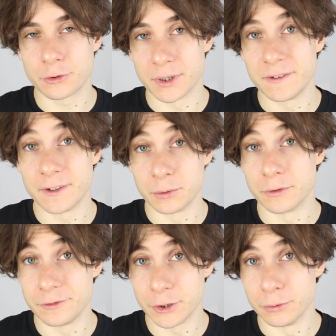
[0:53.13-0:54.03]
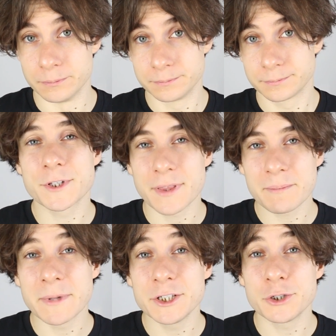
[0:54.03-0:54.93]
degree field of view. So
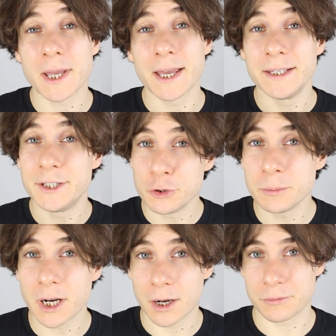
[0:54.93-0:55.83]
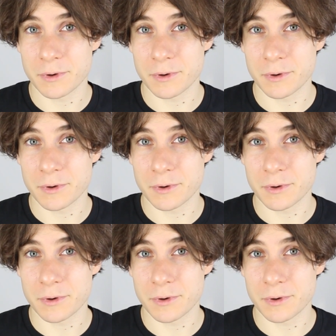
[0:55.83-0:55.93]
that means you get a human eye